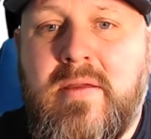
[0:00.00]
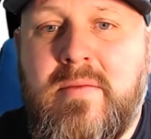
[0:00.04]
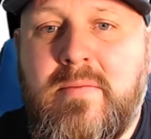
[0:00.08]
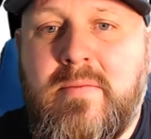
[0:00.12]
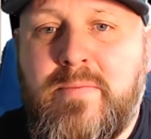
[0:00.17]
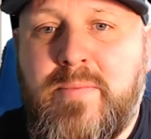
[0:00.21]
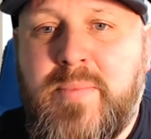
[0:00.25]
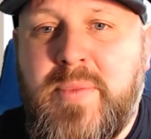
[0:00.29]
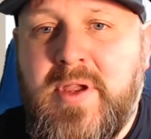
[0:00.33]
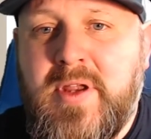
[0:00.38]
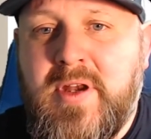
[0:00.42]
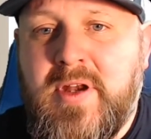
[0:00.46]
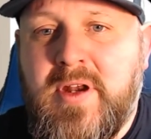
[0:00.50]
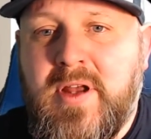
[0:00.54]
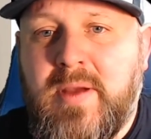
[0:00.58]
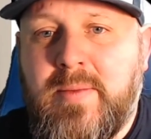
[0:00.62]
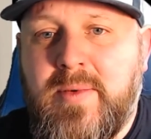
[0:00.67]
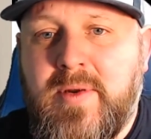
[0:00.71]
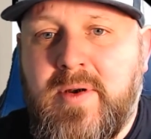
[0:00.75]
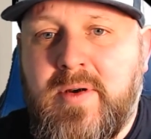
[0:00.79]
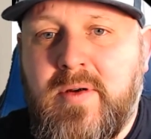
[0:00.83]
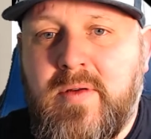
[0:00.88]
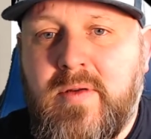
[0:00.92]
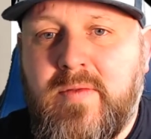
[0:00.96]
beat up. I
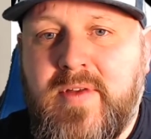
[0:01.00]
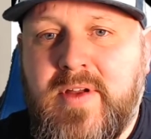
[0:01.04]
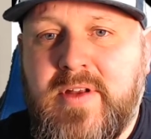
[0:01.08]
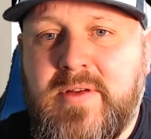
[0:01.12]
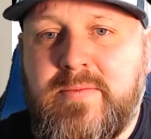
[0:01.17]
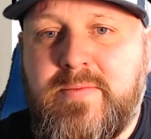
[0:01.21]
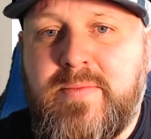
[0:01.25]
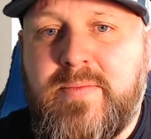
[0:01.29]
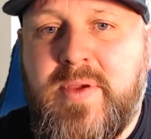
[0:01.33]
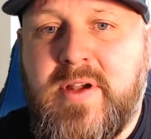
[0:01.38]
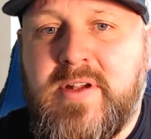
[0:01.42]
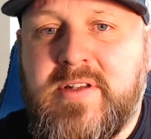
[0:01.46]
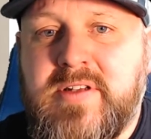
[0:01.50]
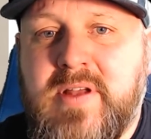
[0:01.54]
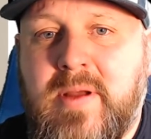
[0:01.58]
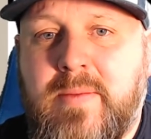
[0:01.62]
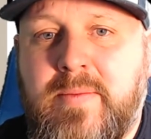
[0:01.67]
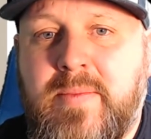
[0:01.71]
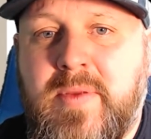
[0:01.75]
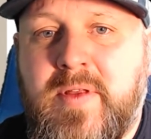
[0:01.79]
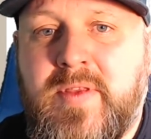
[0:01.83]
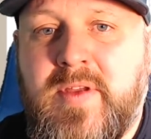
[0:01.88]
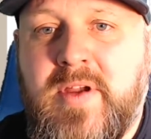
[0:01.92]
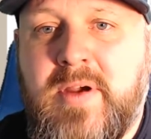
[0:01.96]
don't know if that picks up
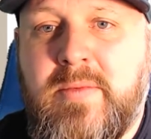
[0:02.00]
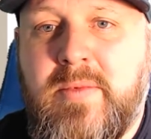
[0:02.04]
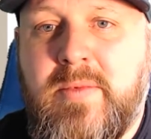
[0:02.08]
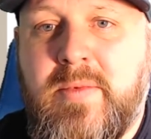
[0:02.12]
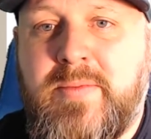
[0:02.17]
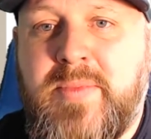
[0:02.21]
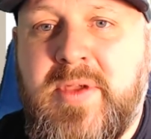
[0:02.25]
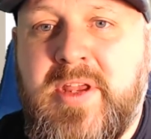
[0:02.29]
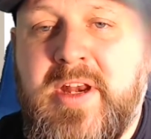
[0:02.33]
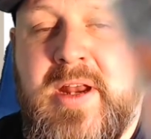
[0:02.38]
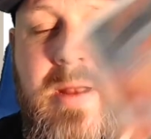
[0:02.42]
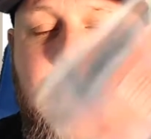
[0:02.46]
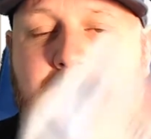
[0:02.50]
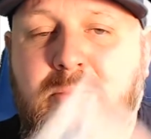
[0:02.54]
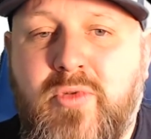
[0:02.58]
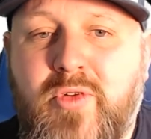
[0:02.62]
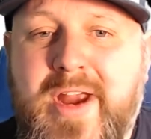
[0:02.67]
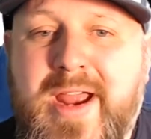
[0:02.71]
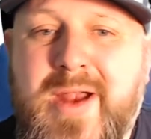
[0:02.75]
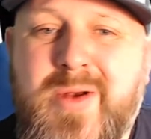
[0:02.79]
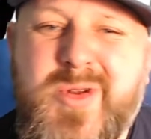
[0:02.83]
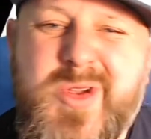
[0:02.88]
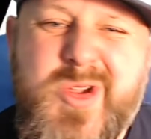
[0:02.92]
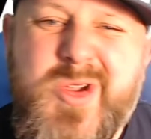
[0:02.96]
on there, but beat up
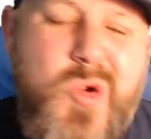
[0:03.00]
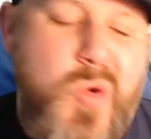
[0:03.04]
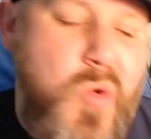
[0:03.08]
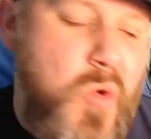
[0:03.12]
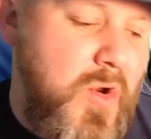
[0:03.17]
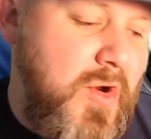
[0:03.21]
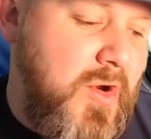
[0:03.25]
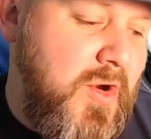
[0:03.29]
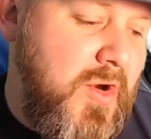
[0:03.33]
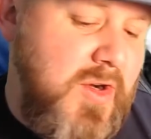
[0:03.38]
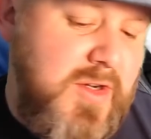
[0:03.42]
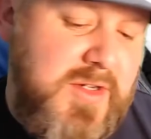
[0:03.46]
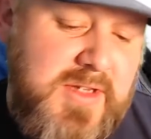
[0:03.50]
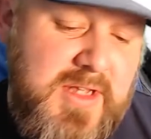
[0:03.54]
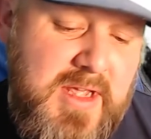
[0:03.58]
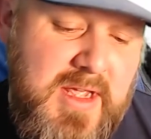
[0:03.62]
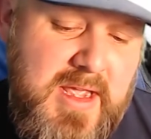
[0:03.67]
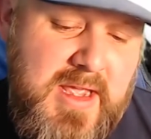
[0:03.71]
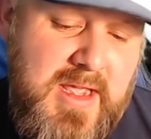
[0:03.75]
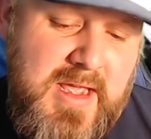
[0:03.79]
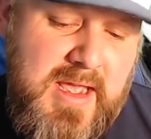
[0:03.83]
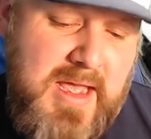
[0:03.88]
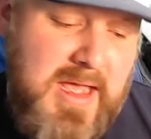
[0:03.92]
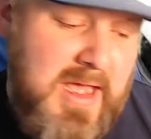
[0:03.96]
rounded corners.
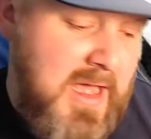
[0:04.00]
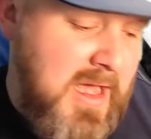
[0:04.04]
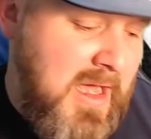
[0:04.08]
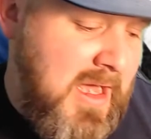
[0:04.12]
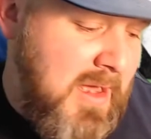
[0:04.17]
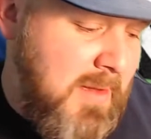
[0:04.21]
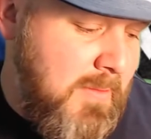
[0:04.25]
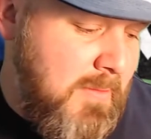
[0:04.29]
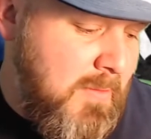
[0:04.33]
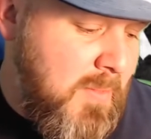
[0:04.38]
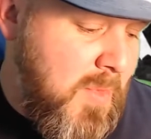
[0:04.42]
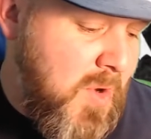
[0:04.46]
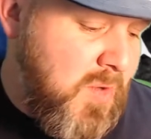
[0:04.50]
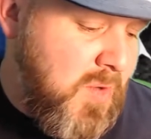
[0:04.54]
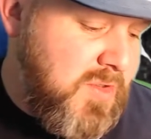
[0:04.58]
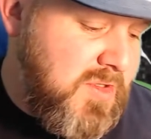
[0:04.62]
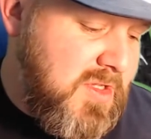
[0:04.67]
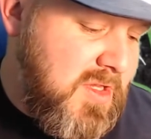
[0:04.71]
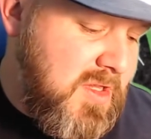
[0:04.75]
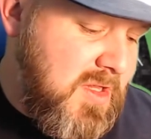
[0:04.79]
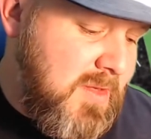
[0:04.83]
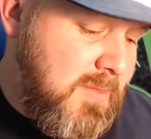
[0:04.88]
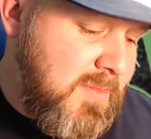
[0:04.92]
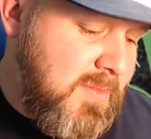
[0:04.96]
Most
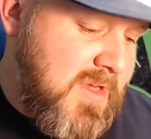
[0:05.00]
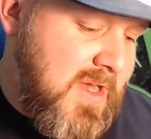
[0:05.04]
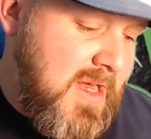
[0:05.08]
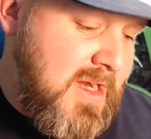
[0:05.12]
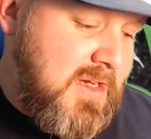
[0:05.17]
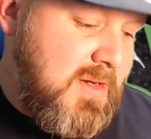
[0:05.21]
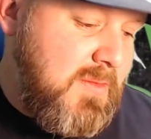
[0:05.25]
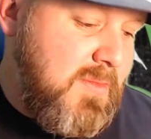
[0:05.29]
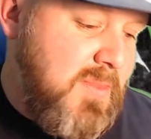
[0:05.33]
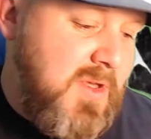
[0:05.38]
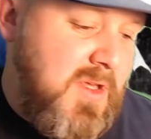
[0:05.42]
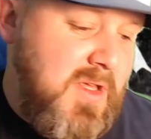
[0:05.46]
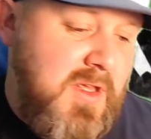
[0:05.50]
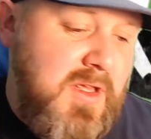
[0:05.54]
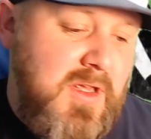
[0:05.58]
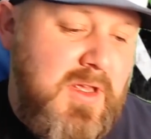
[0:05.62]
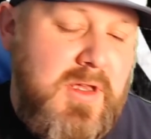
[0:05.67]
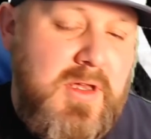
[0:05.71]
of them tend to be